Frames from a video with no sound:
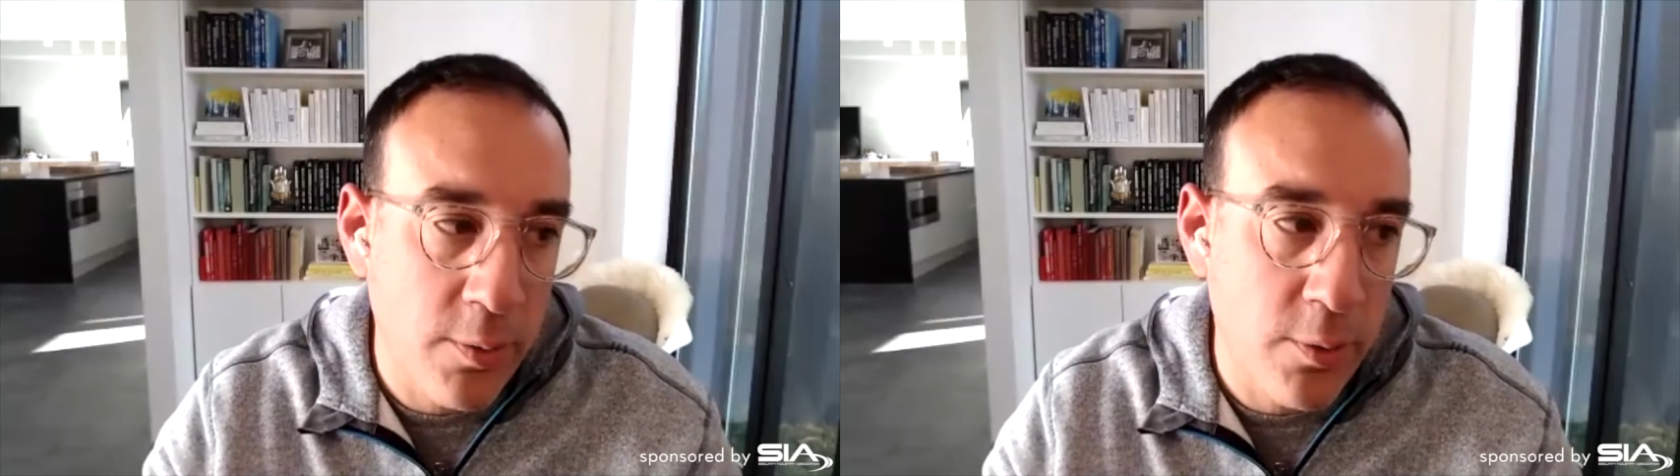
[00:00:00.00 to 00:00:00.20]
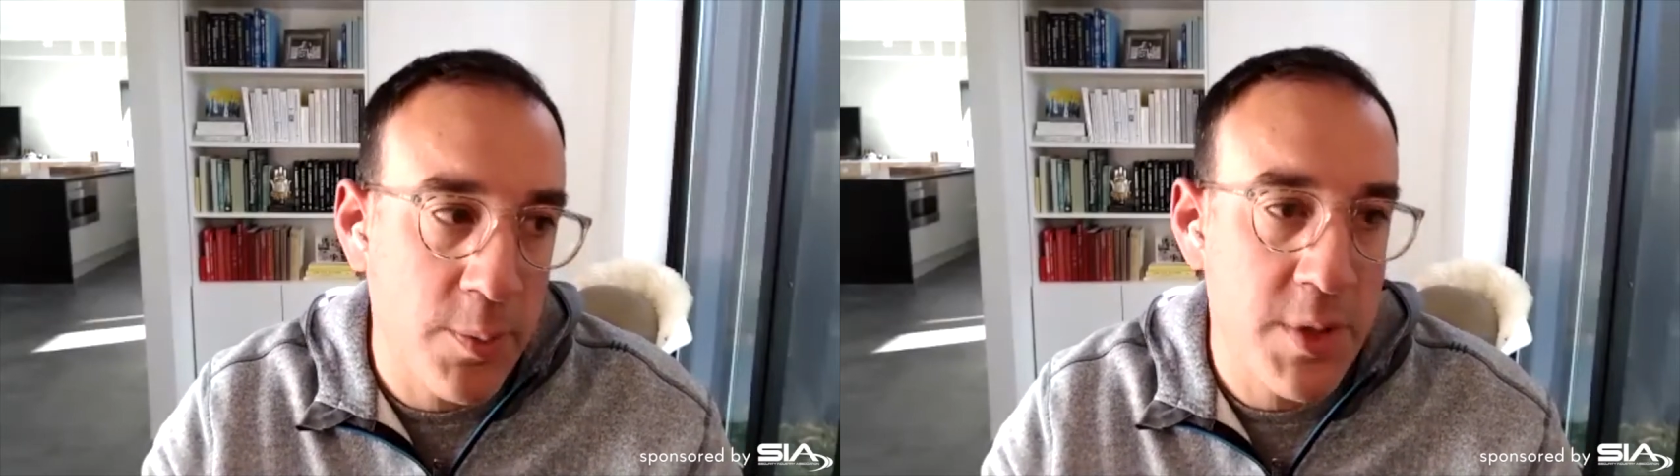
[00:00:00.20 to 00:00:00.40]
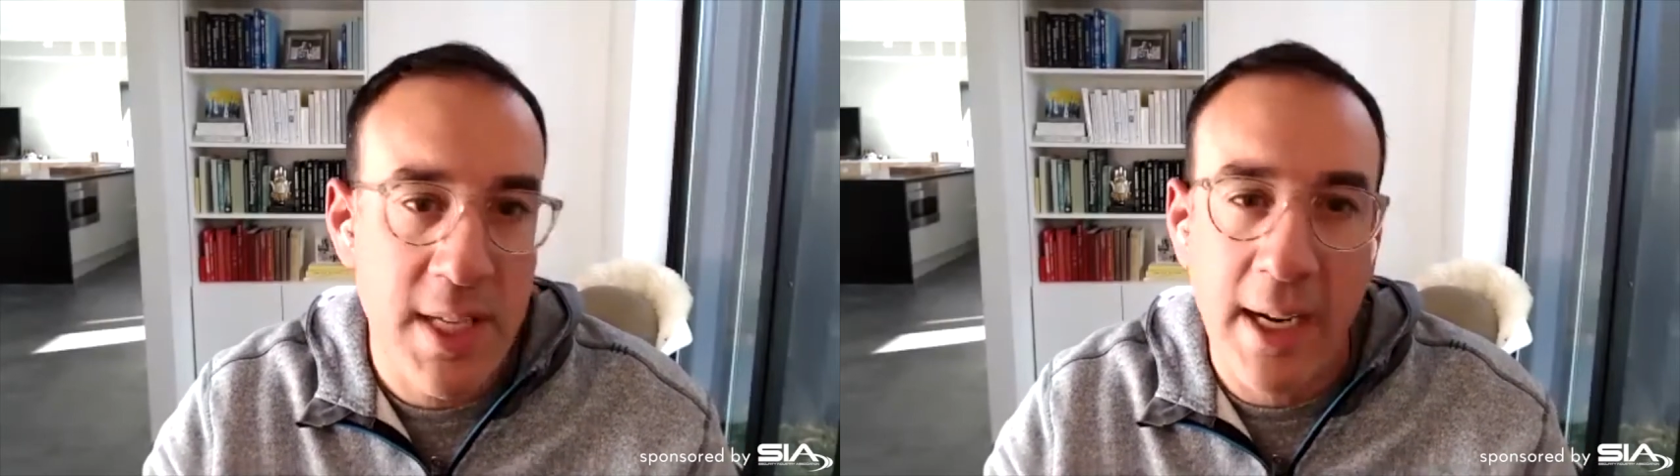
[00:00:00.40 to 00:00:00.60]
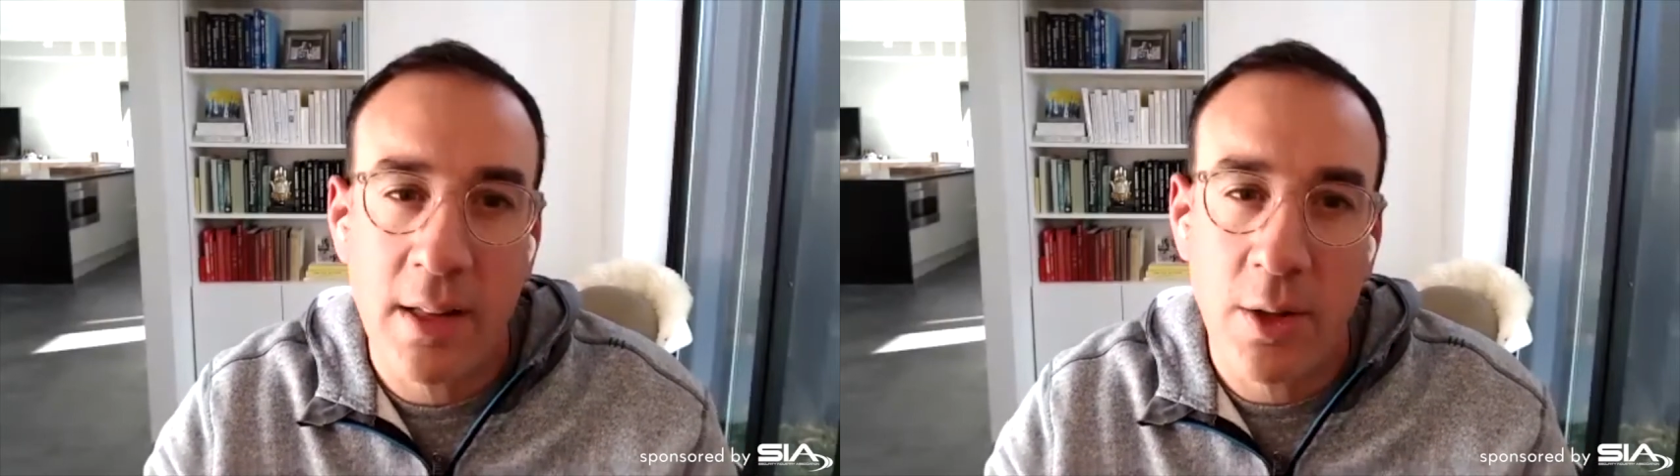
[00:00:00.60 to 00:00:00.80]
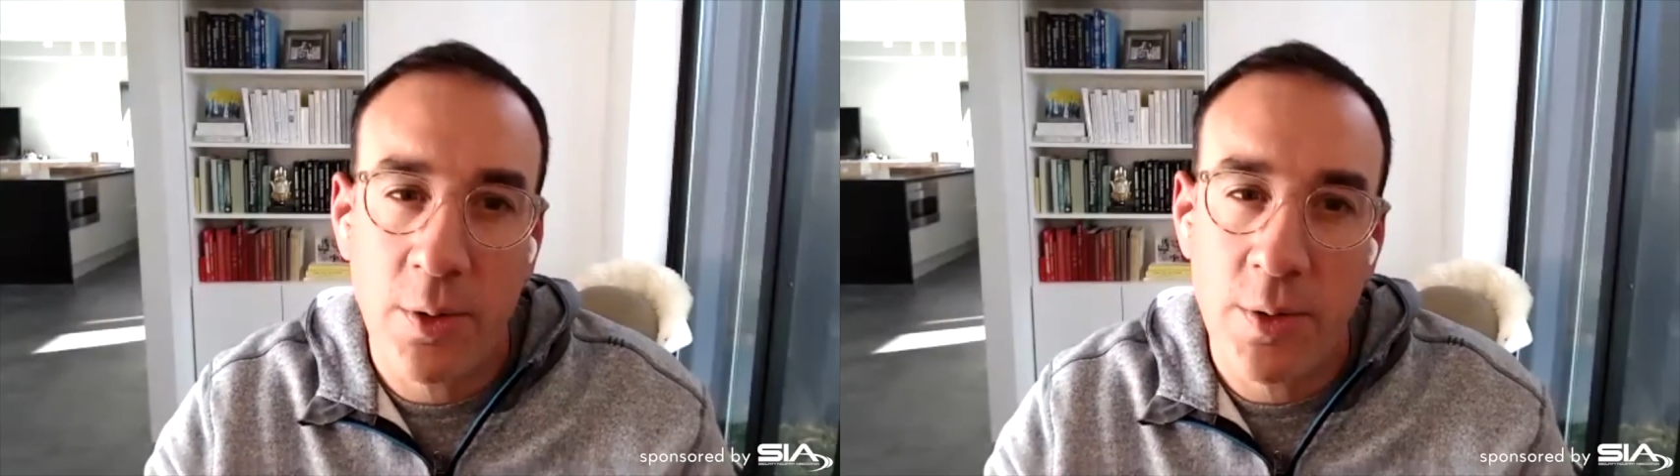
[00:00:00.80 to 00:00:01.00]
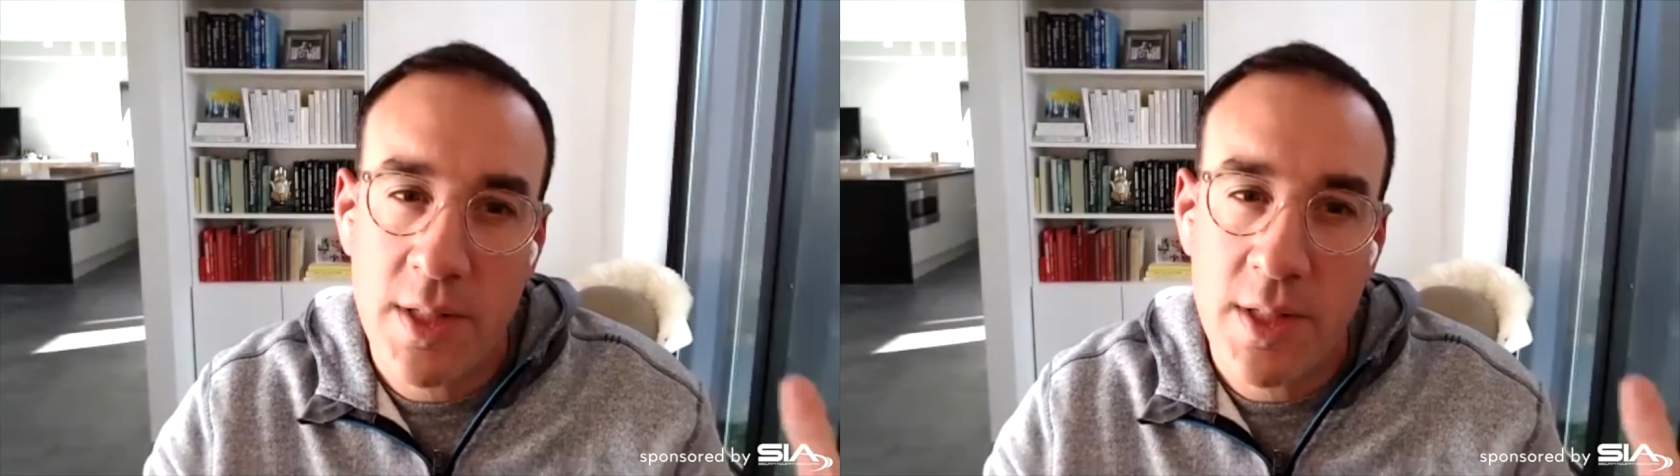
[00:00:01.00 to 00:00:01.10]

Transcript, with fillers: from siloed